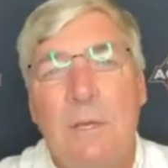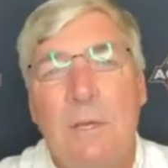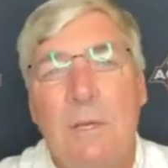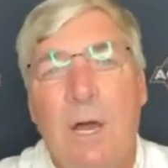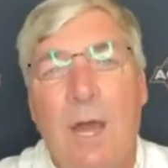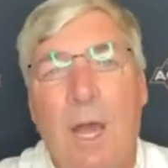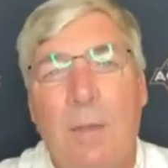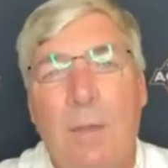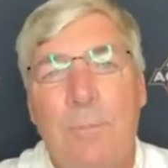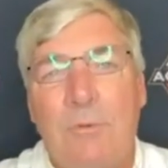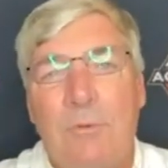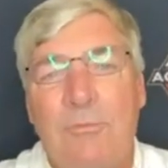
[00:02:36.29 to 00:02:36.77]

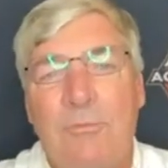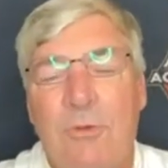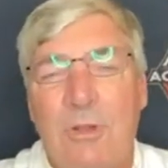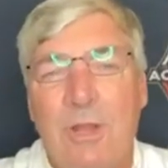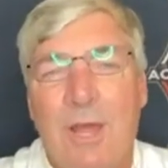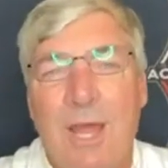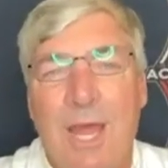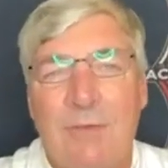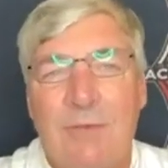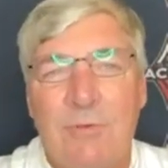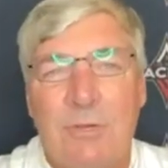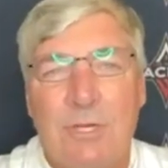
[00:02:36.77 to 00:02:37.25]
I, I,
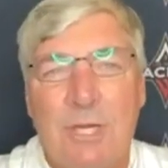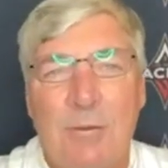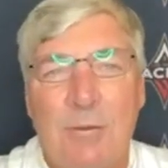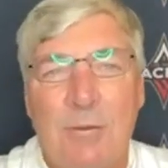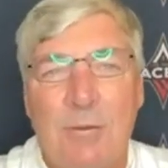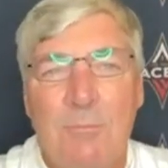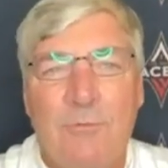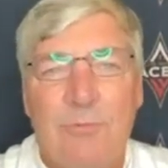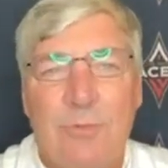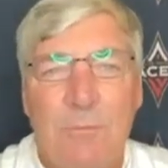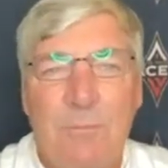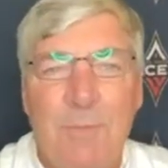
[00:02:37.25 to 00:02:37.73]
prefer to have her
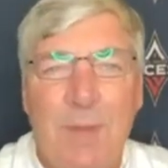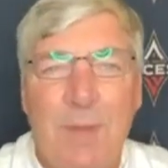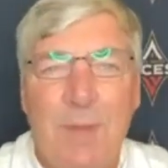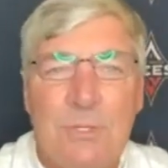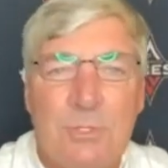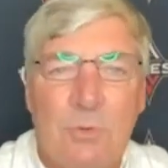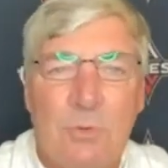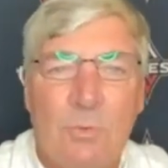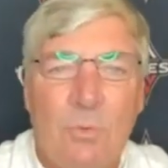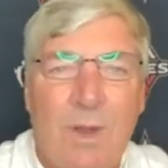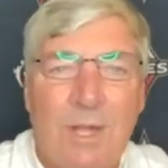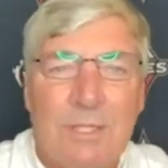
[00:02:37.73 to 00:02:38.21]
come off the
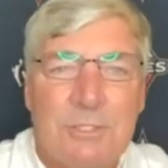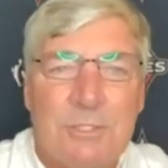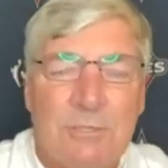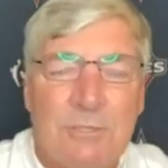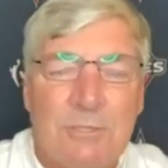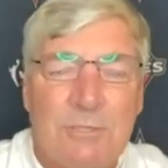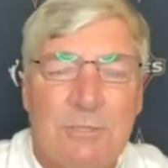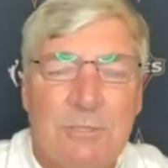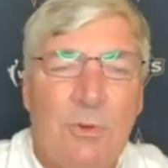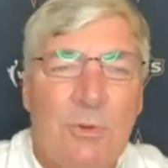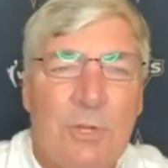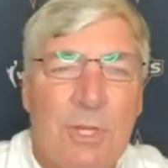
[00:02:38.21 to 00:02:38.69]
bench and watch
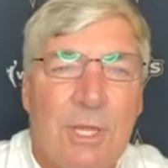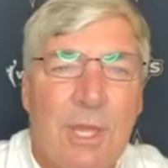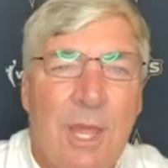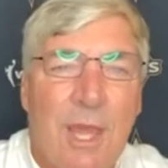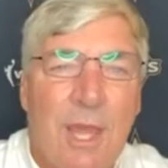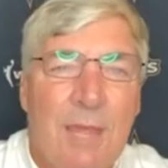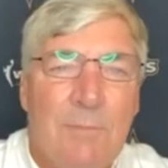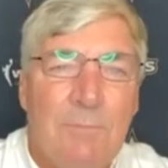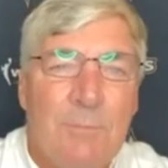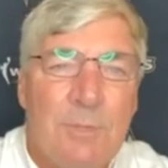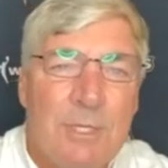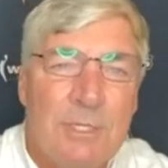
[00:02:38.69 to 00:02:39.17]
the flow of the
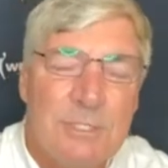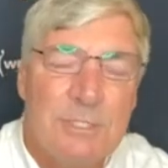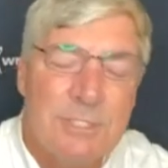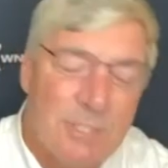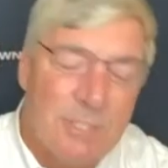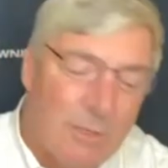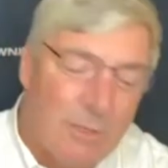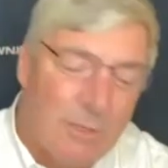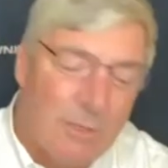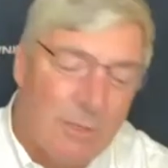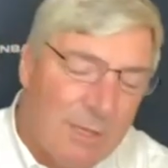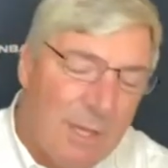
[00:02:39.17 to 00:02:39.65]
game, but in the
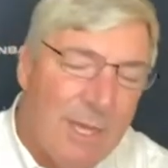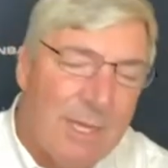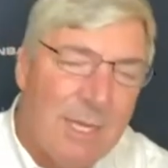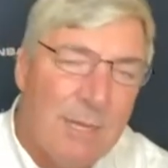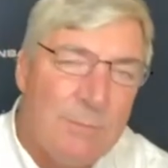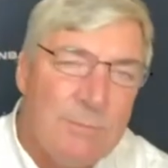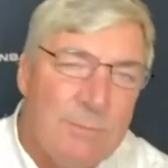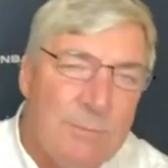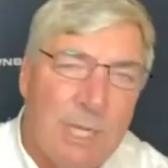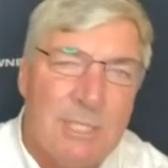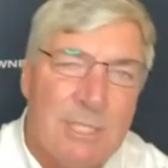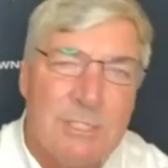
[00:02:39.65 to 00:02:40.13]
starting
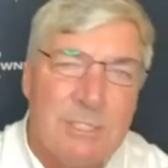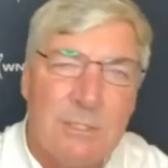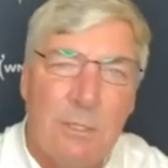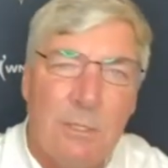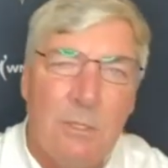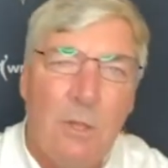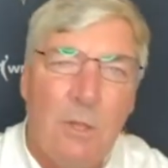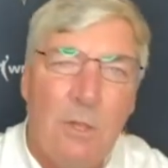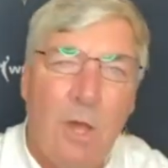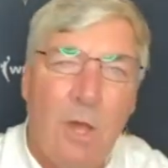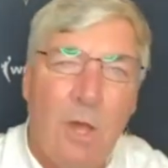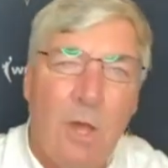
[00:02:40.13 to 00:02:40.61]
lineup, she gets a
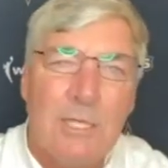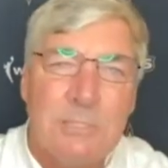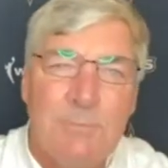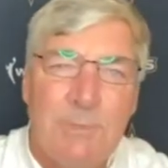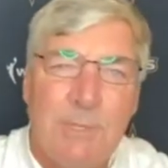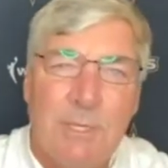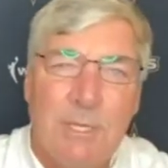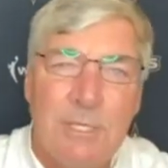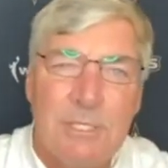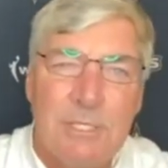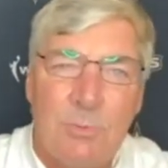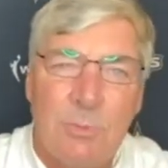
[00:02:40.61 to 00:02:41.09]
little
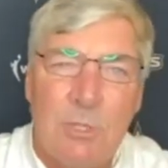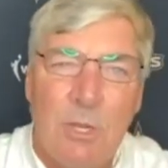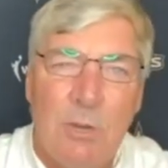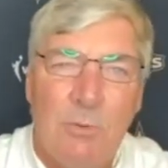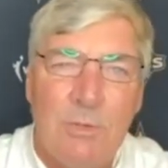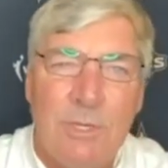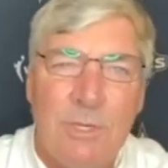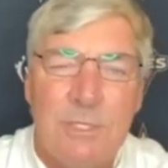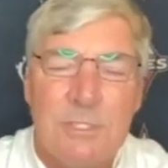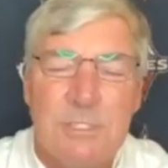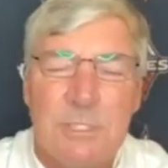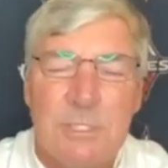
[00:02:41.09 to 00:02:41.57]
lost because we're
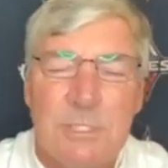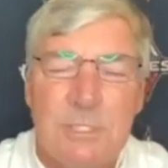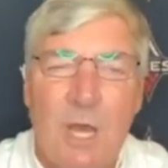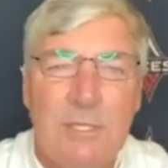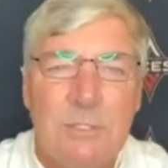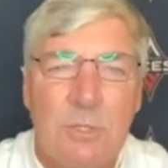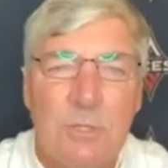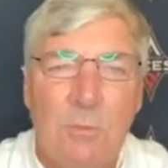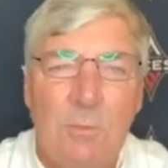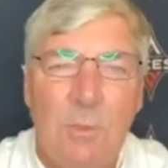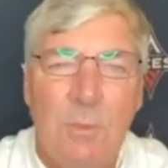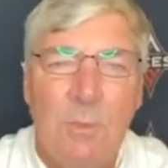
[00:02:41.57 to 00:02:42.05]
going
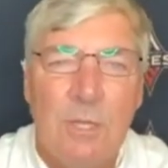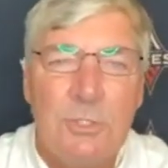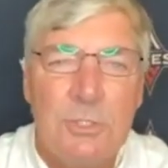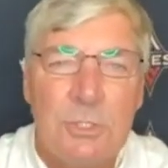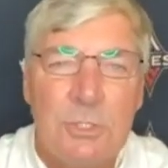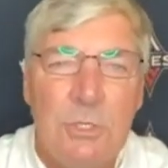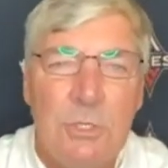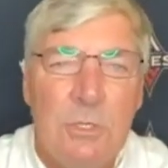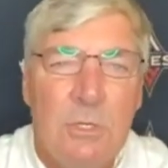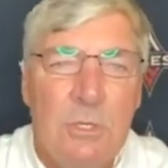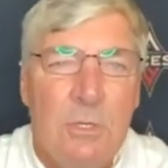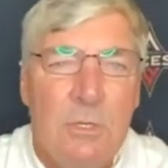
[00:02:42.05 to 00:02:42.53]
inside so
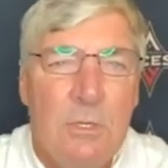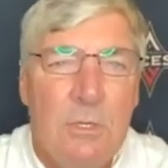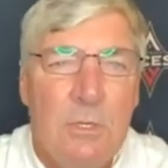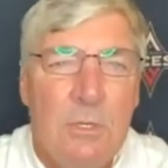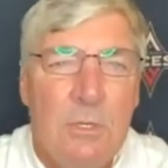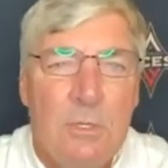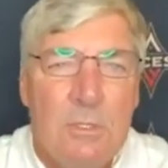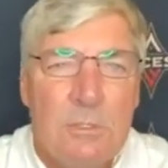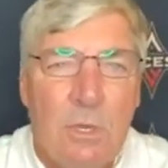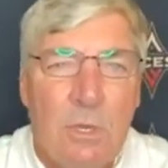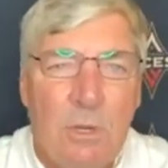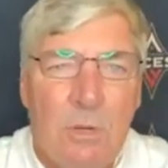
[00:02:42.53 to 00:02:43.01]
much.
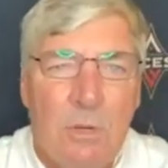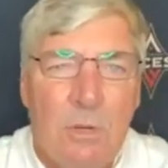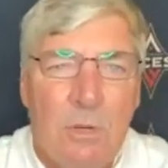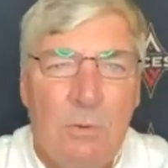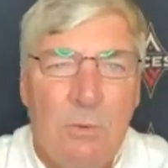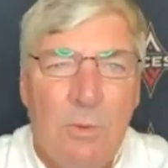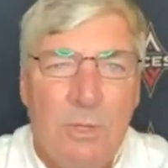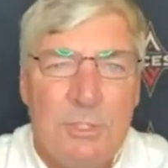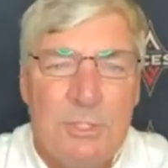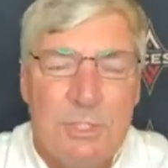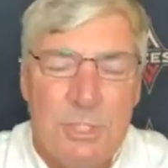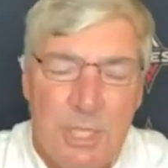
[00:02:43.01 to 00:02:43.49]

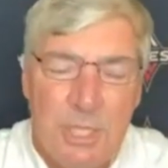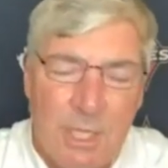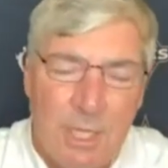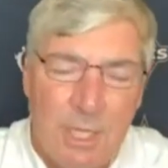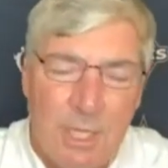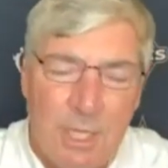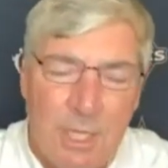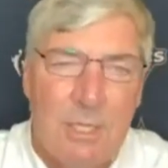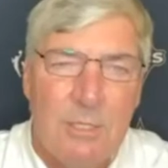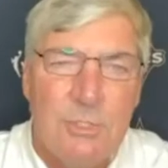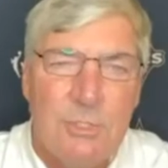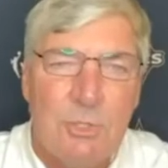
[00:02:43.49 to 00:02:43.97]
So when she
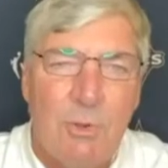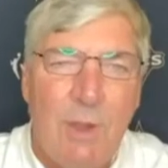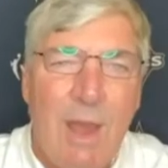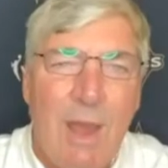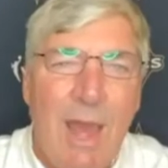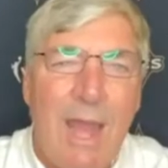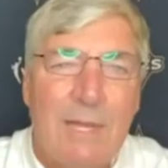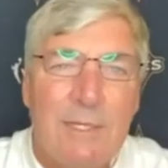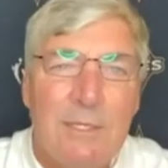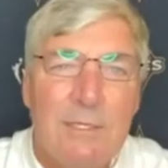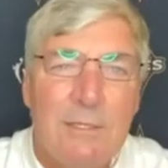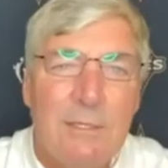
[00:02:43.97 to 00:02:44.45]
gets
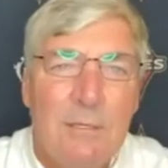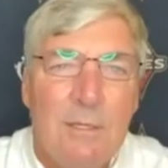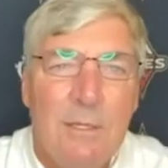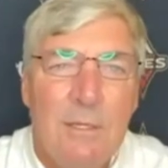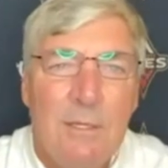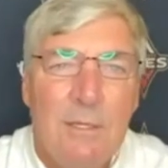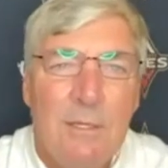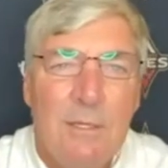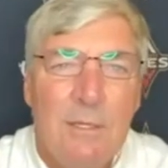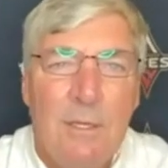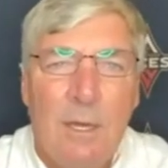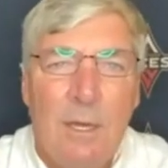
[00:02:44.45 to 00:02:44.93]
untracked,
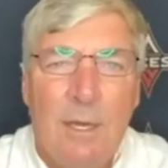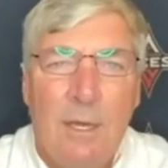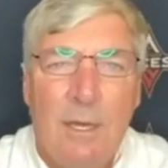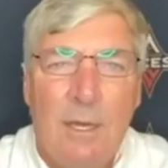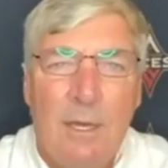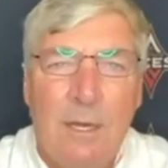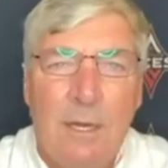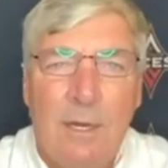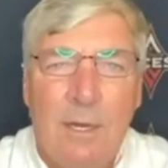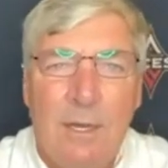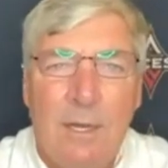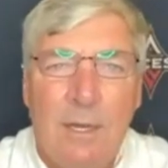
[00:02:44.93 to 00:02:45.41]

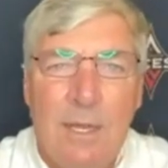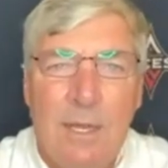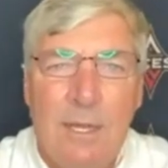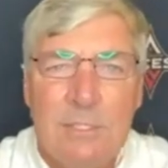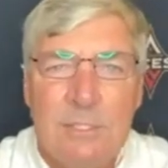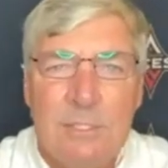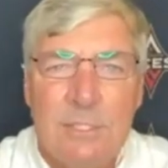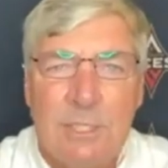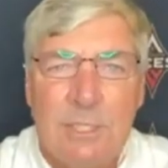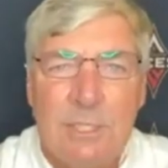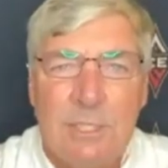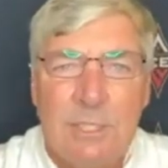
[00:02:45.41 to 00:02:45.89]
uh, and
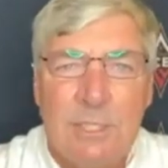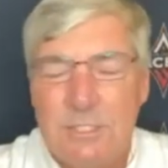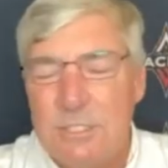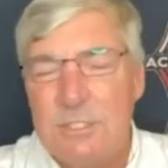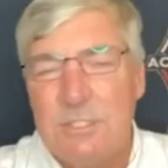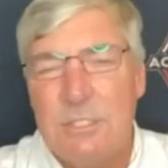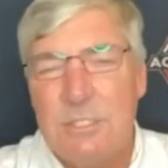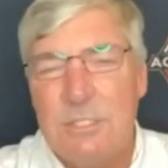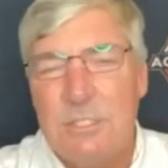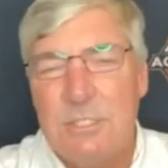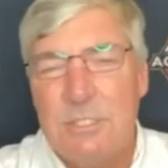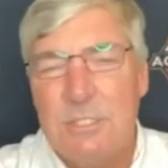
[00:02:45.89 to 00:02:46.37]
is a
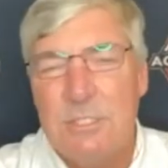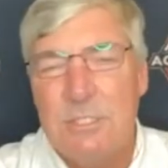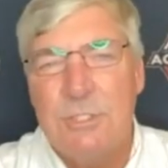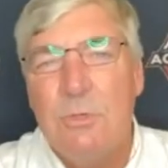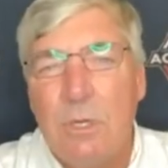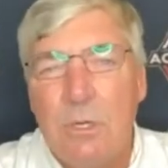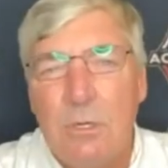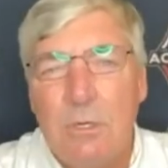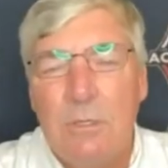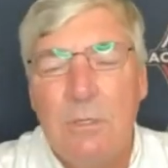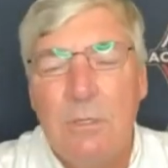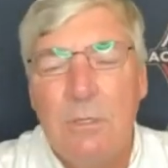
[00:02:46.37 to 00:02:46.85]
consistent
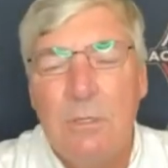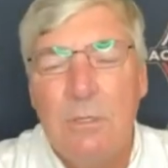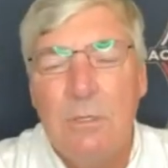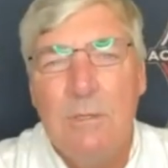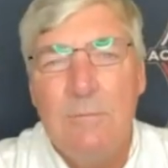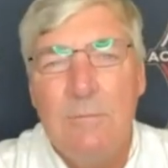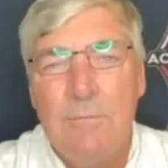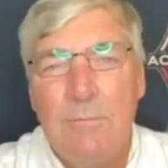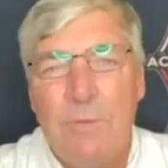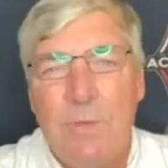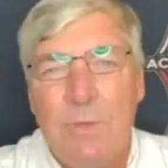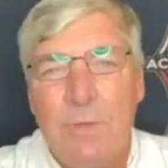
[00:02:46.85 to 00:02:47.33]
shooter,
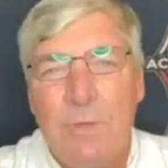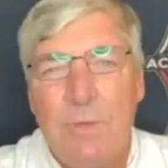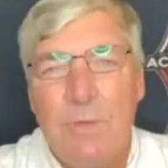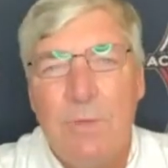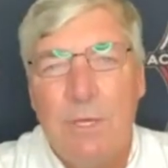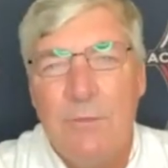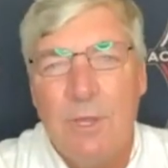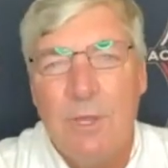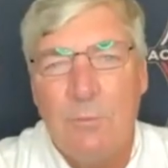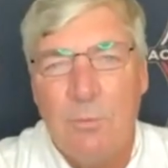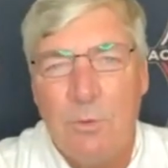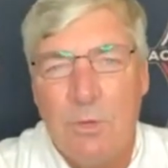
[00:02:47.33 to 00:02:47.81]

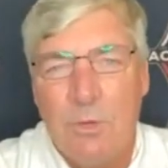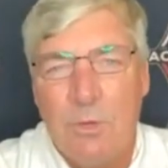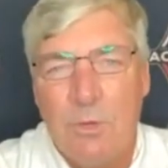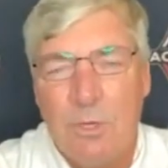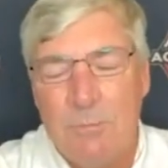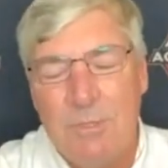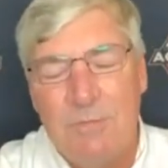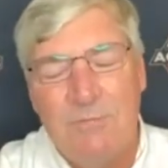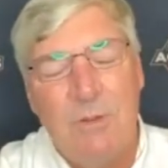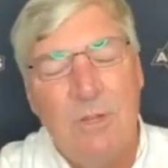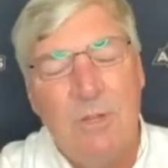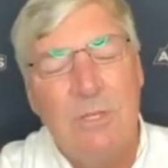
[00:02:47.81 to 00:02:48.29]
then I think we're
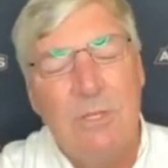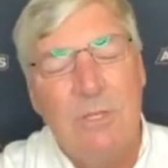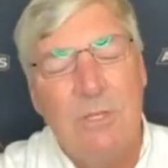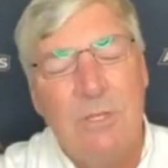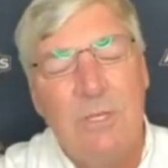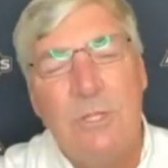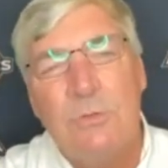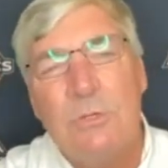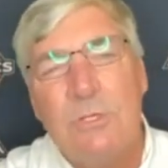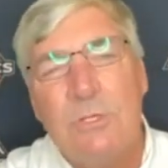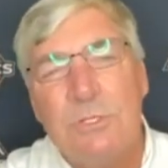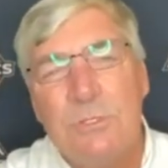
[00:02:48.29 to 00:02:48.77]
going to be very
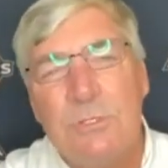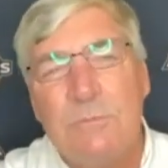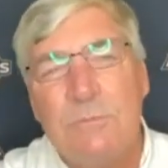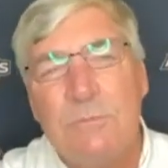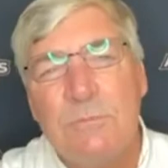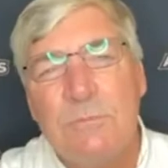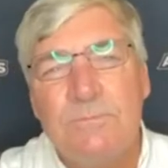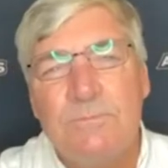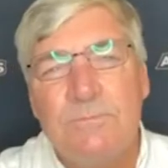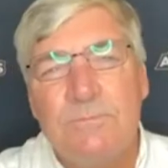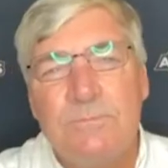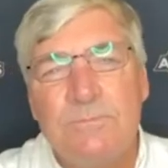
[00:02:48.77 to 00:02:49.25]

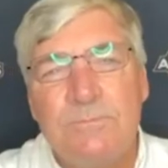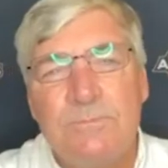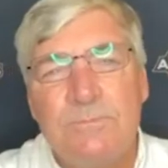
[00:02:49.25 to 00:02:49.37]
dangerous.